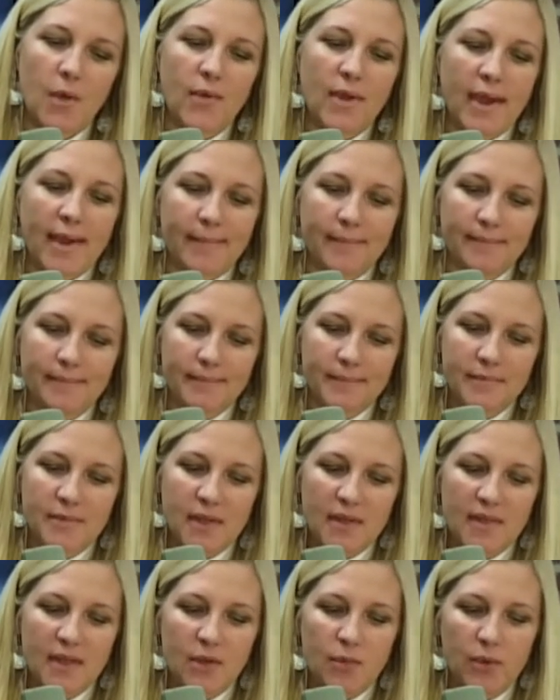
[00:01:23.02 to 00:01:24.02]
Okay. So
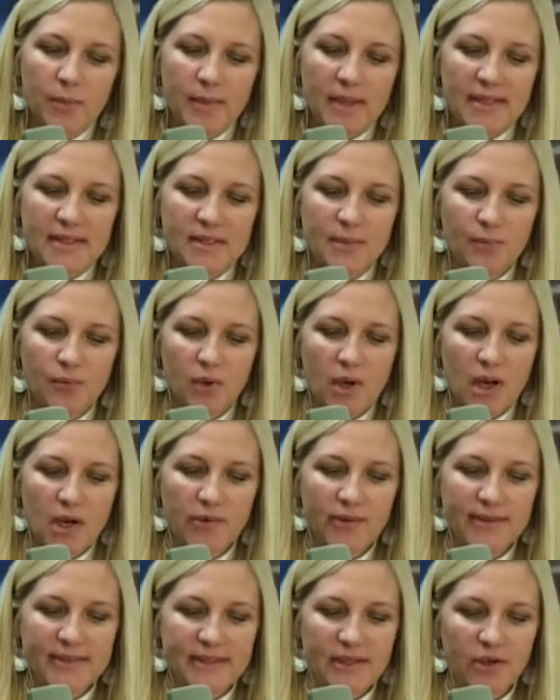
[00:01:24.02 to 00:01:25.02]
I think we made some
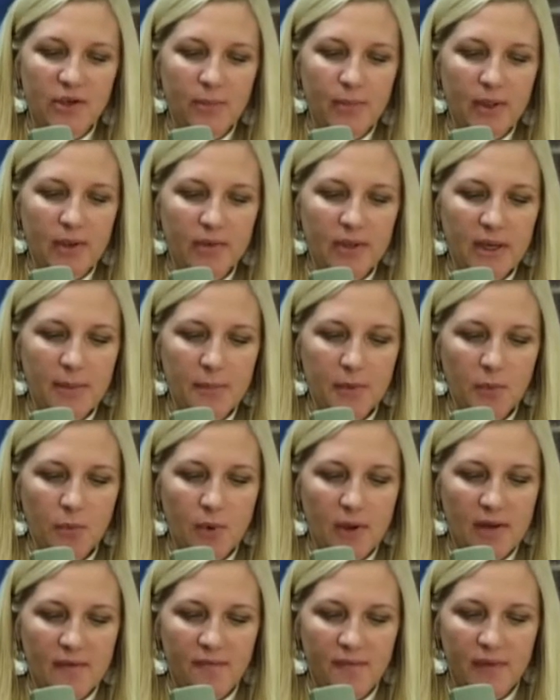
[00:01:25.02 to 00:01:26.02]
progress here about number
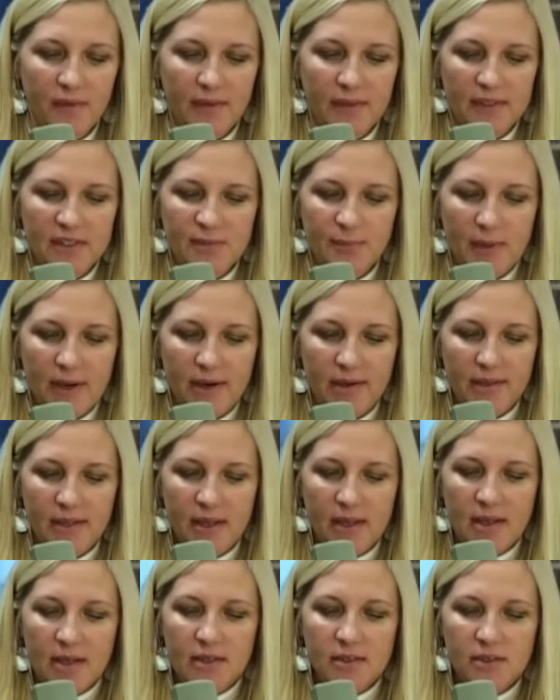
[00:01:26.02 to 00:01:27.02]
1, feeling inspired.
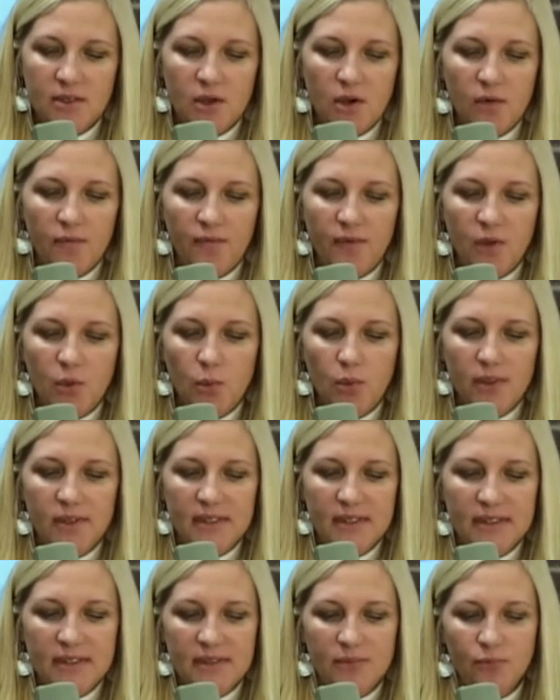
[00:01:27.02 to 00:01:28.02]
So if you were
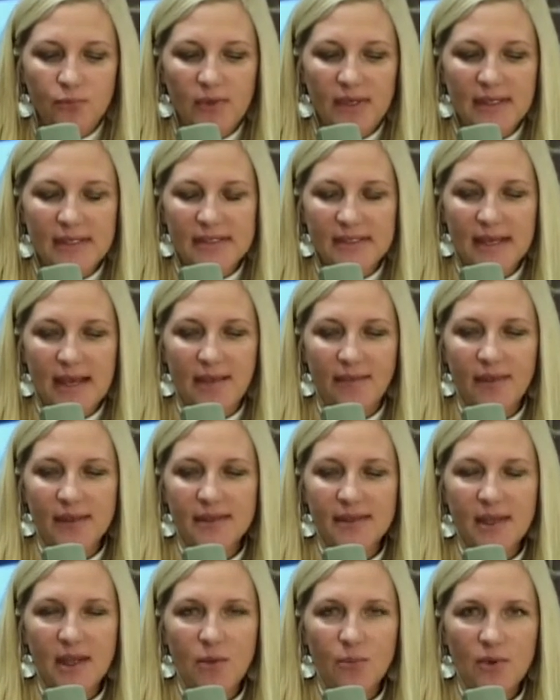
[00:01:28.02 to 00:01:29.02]
to reset,
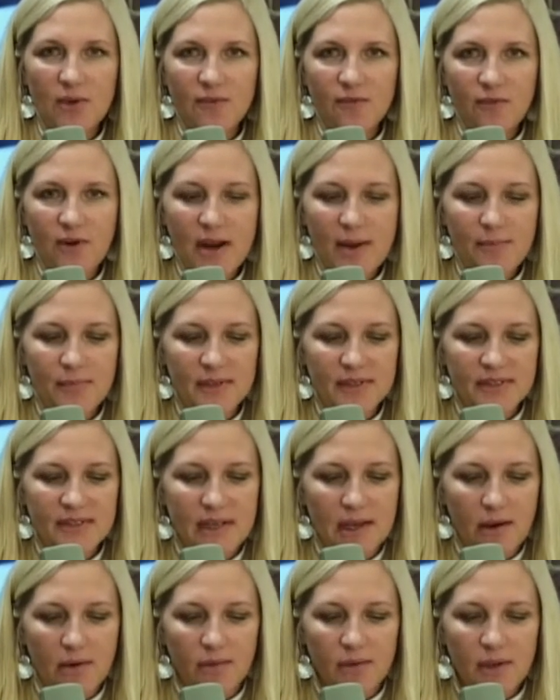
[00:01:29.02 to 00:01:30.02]
let's reframe this
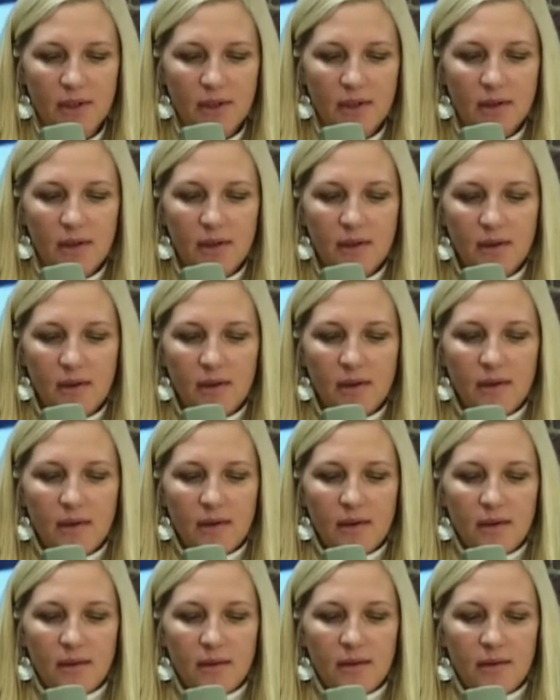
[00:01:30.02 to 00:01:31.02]
now.
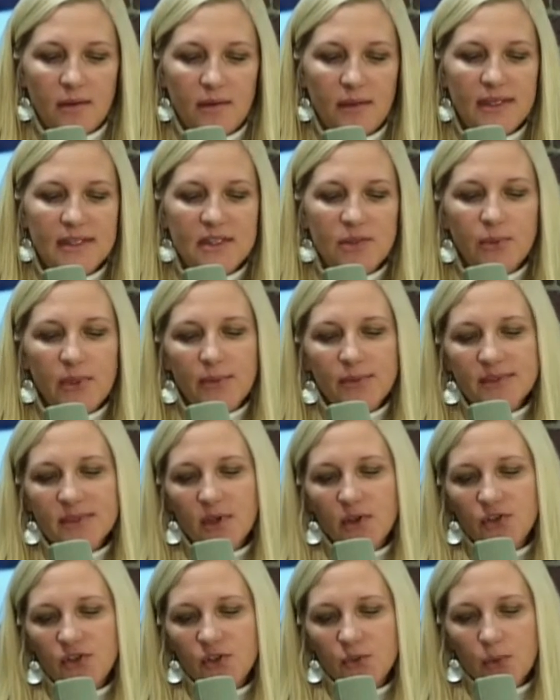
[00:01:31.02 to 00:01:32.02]
List 3
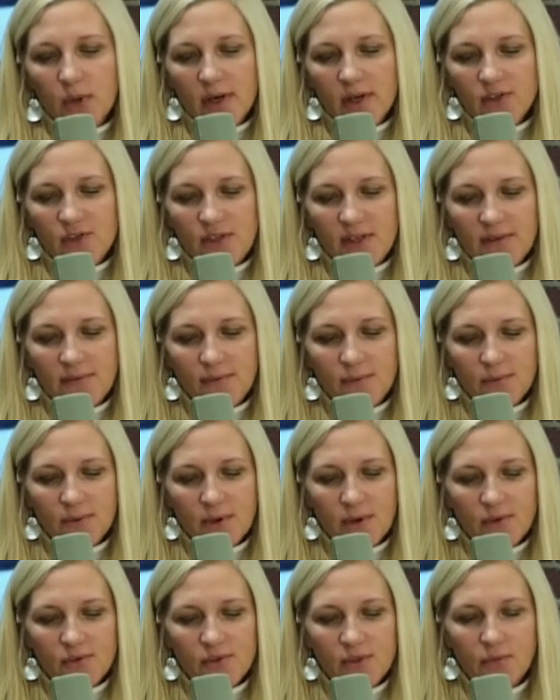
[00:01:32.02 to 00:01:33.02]
results you want to achieve through
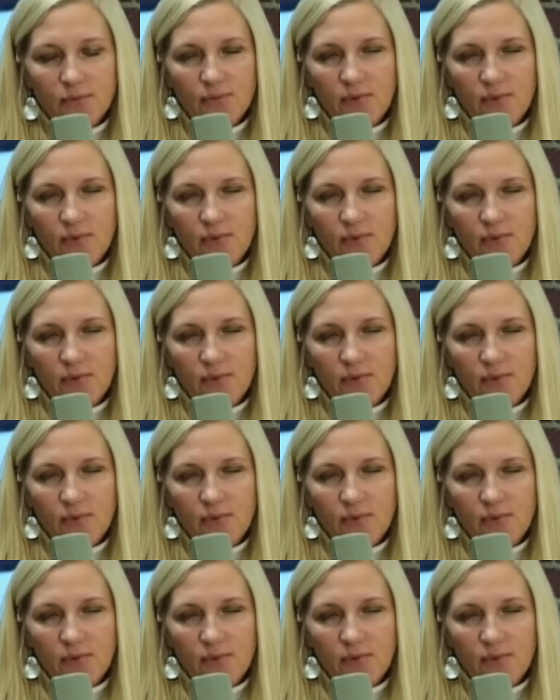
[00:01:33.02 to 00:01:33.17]
coaching.